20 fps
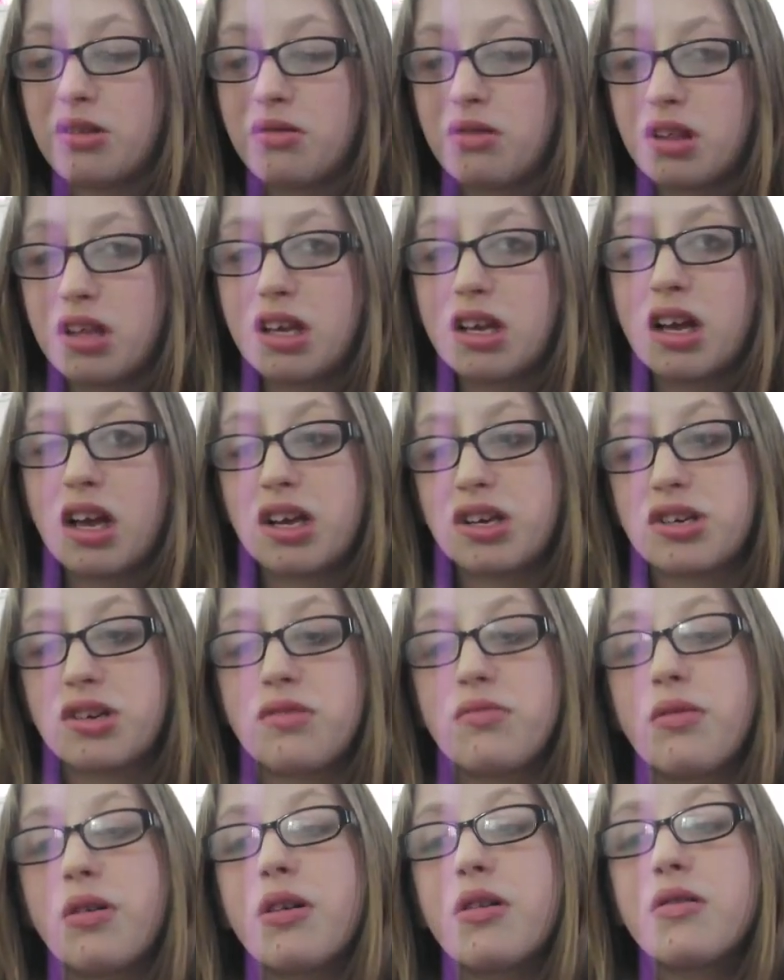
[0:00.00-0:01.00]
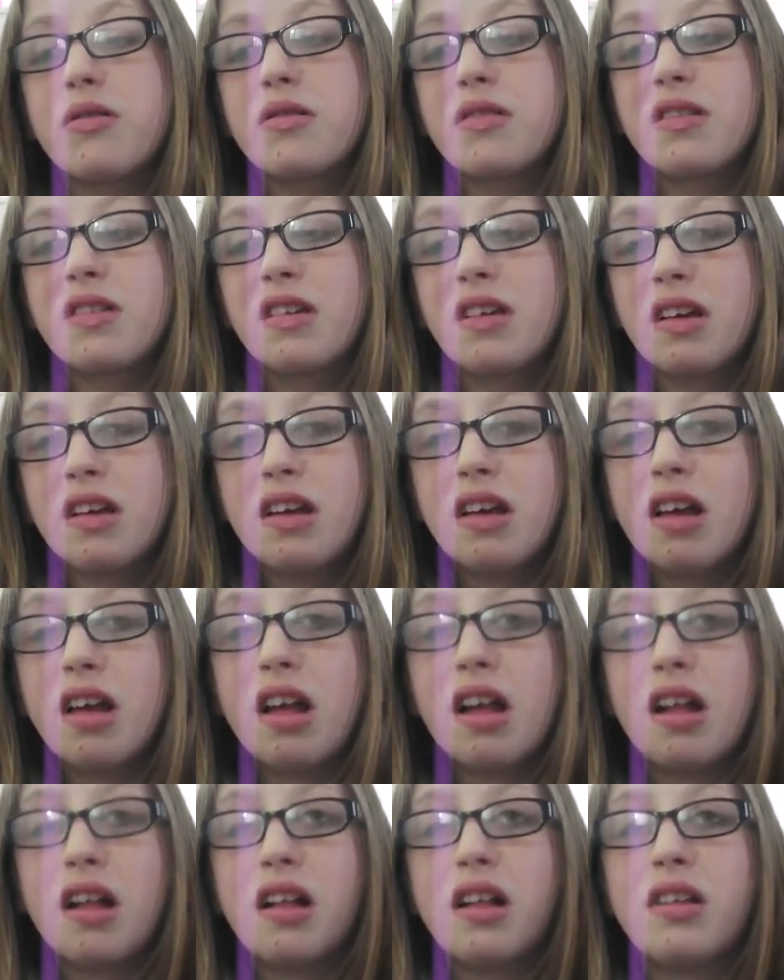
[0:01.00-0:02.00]
think I should post,
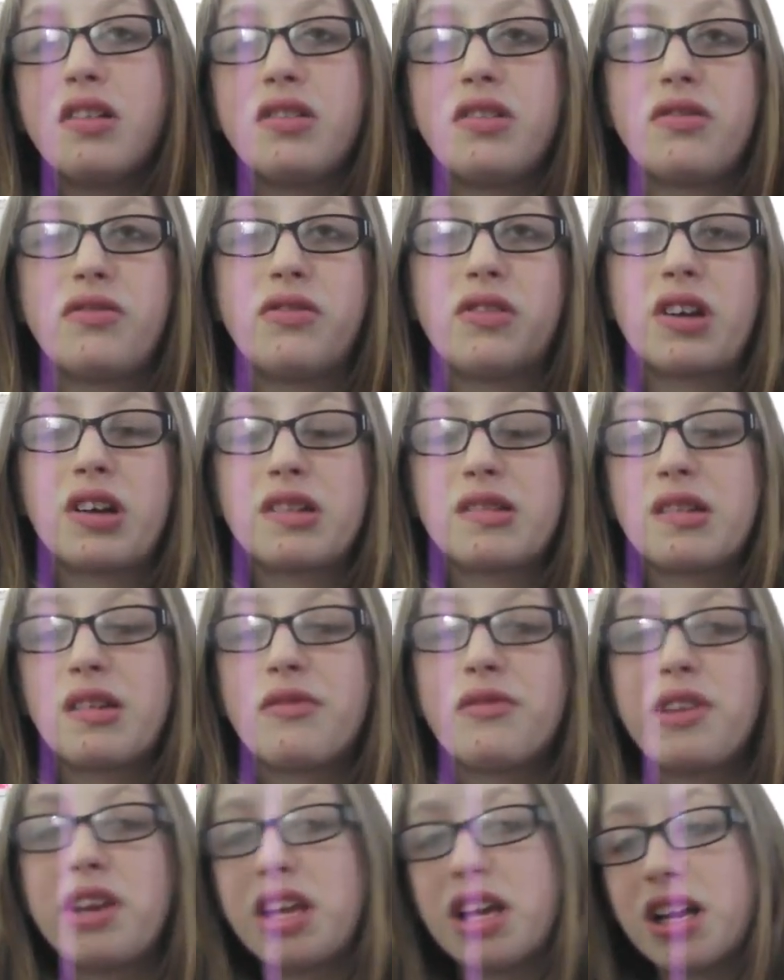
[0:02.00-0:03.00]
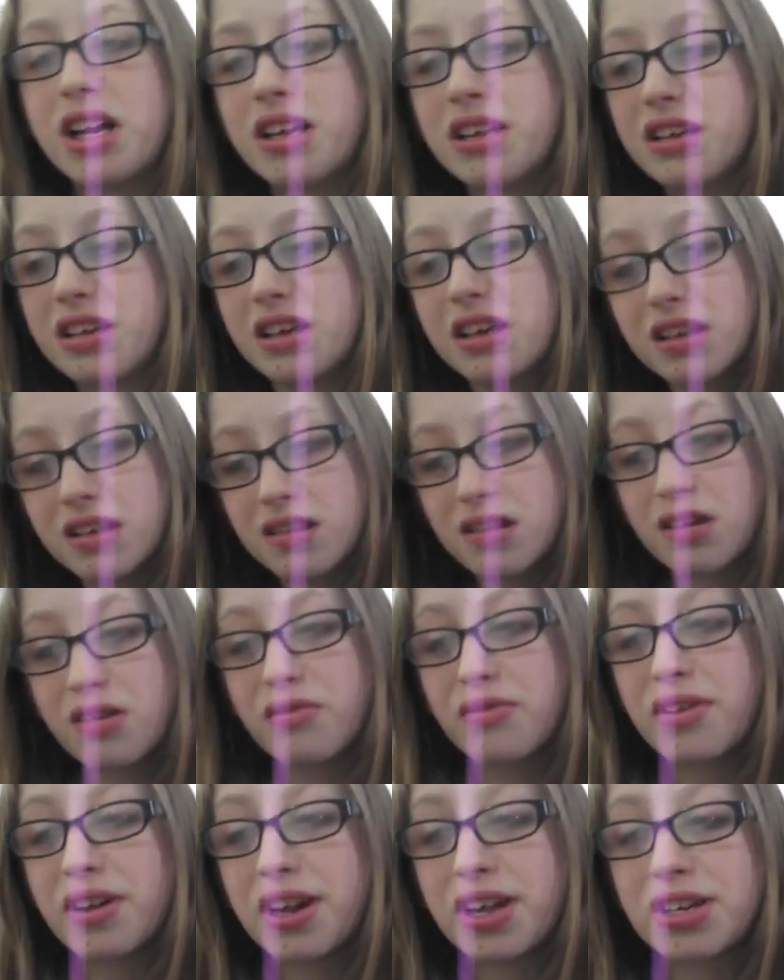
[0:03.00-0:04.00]
and if you guys have any ideas
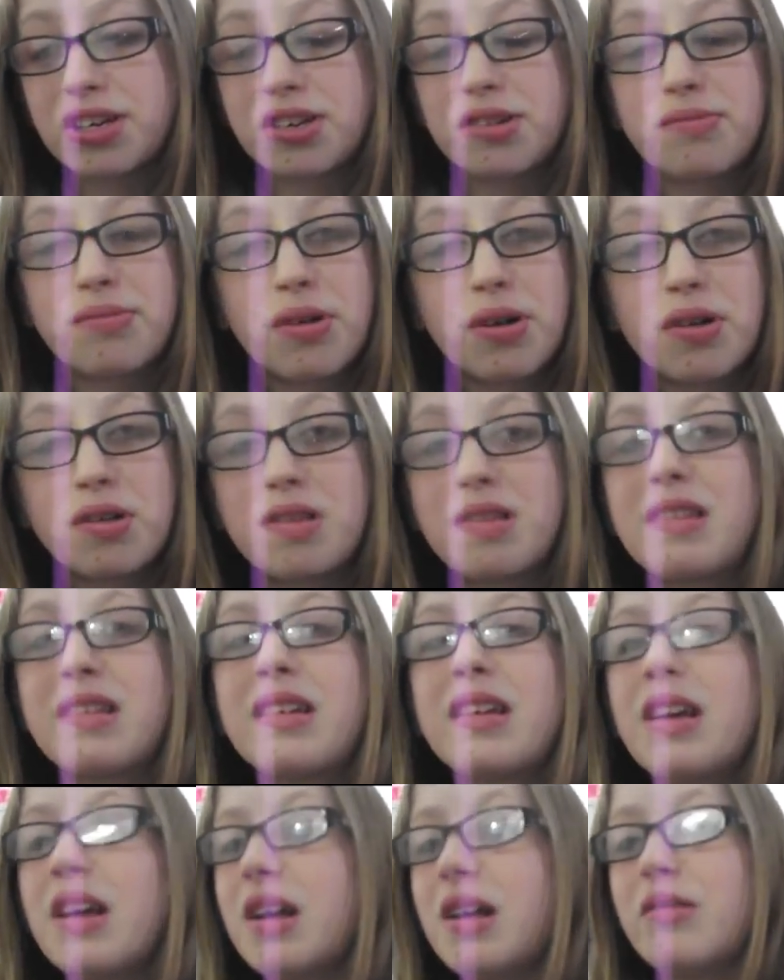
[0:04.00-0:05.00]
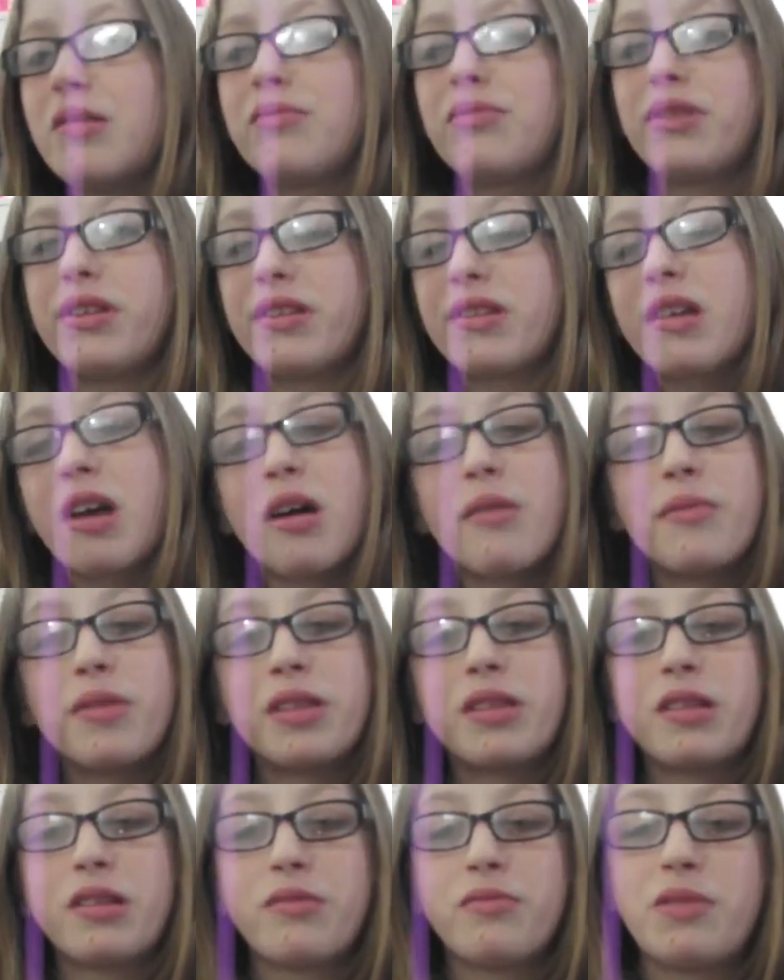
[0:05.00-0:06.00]
of what I should post, please
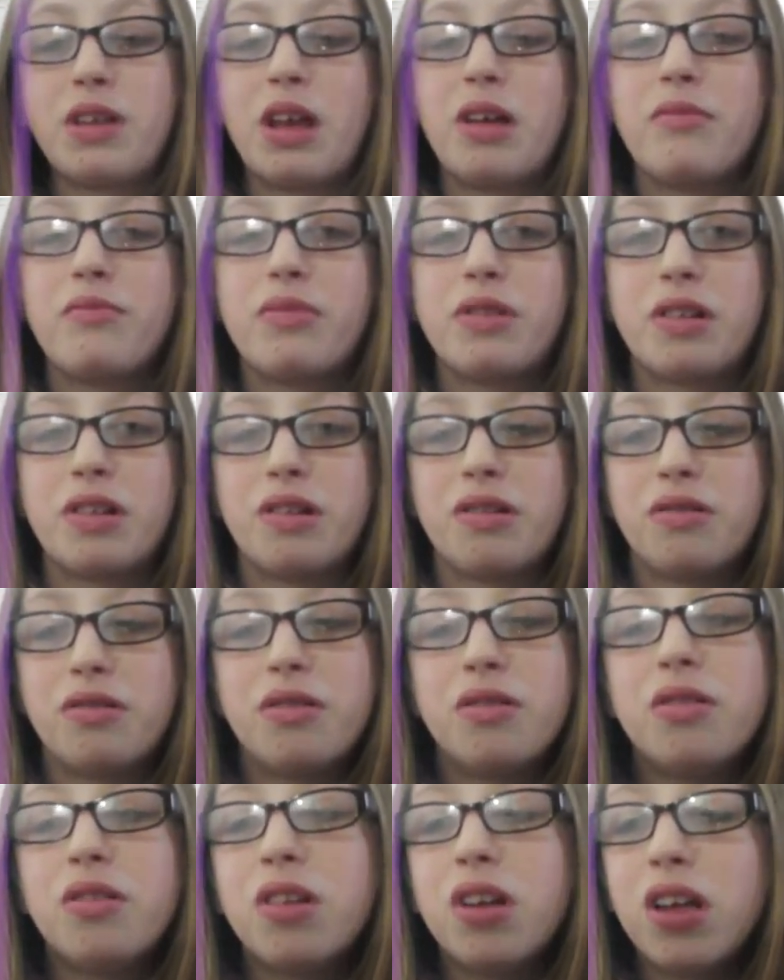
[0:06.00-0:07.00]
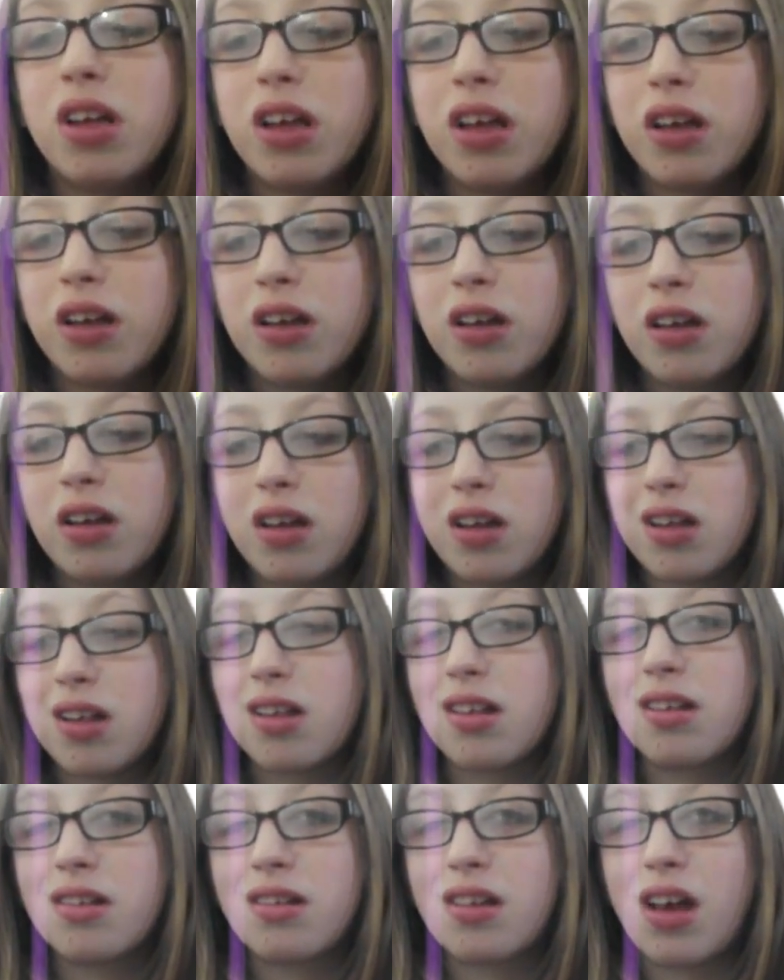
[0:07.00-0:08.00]
comment them down below,
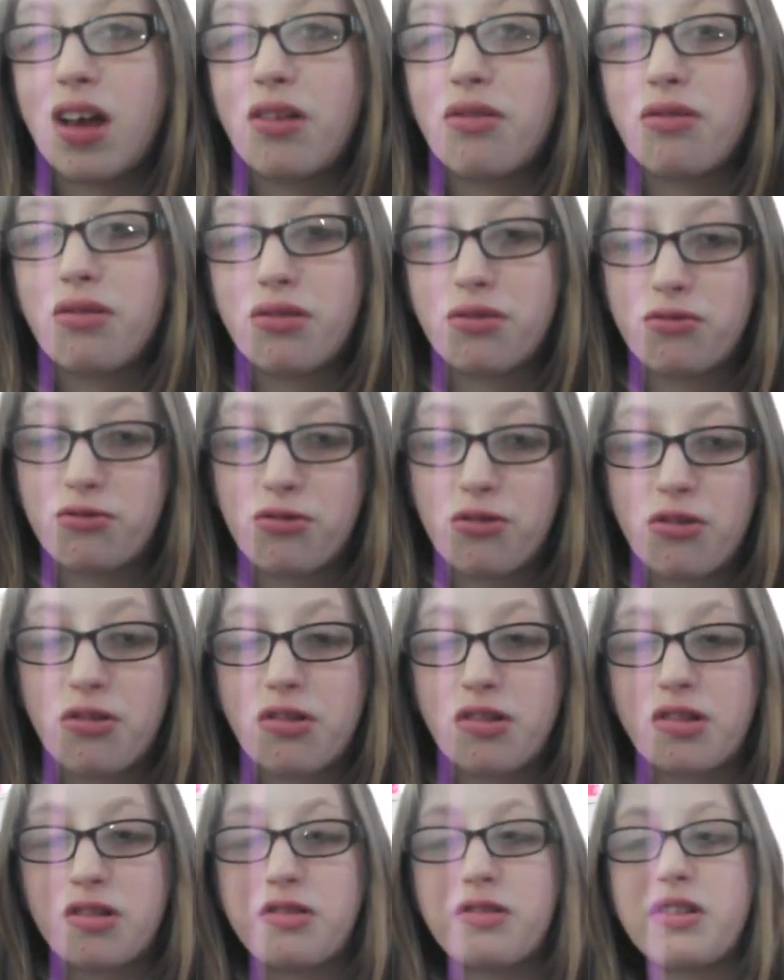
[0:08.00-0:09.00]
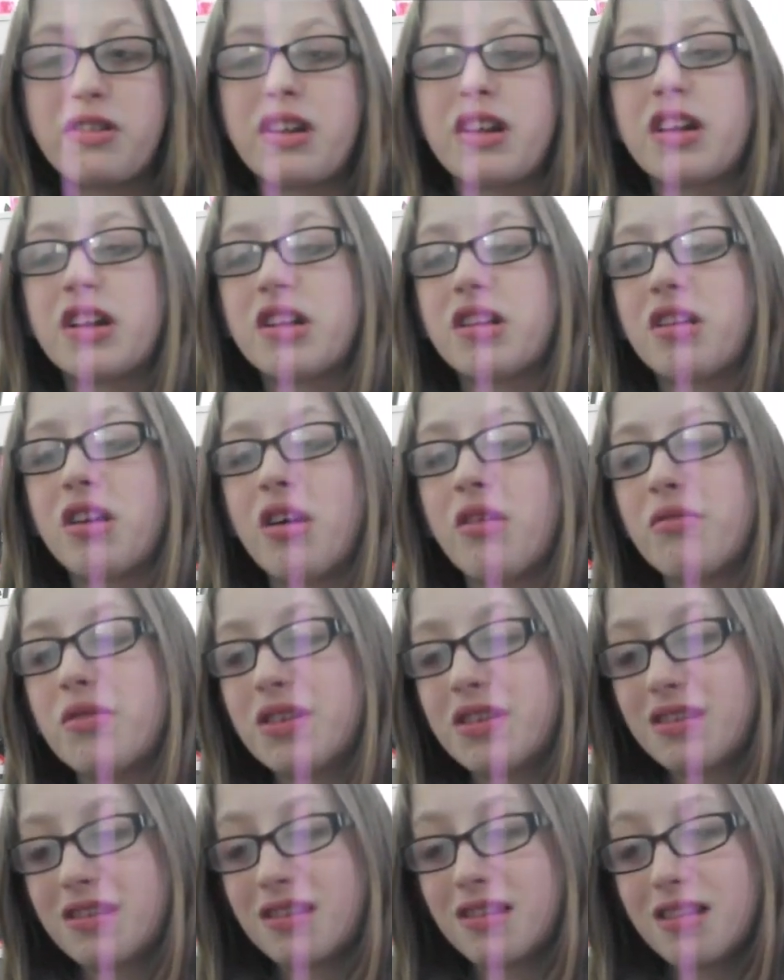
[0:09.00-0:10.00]
and I look forward to reading your
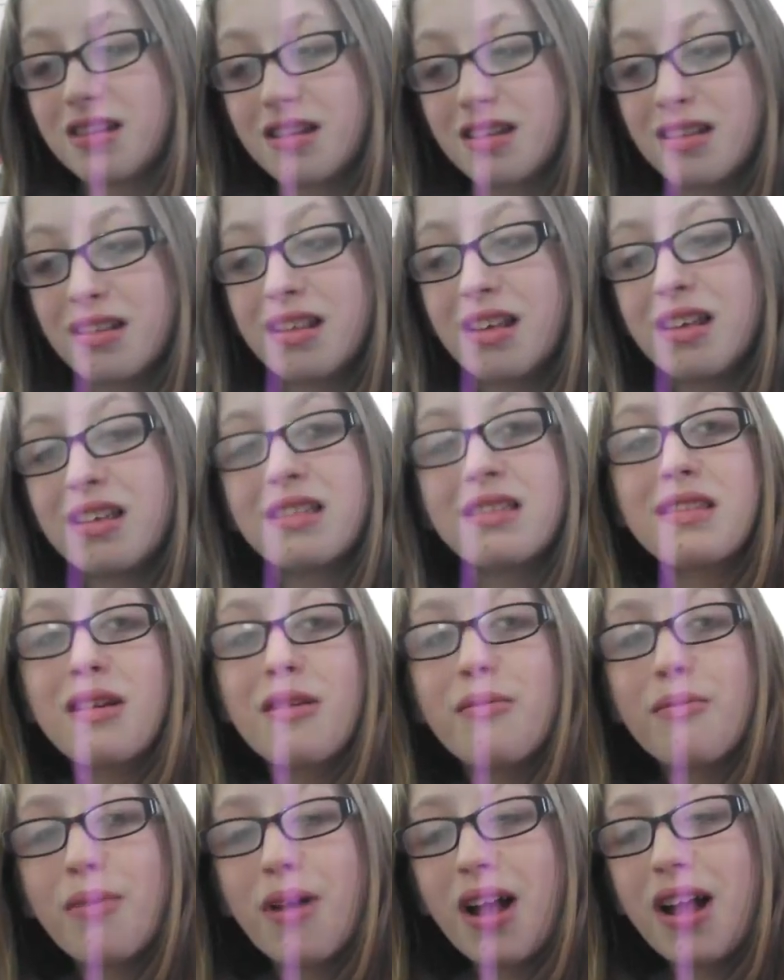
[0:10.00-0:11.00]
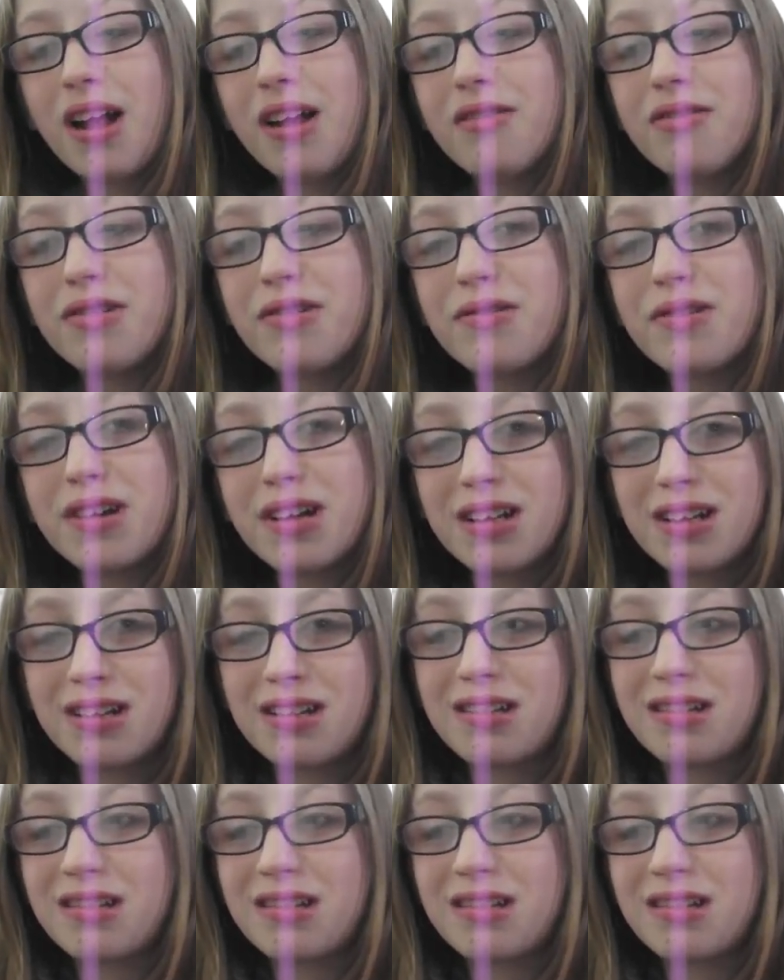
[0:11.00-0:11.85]
comments. Thanks. Bye, everyone.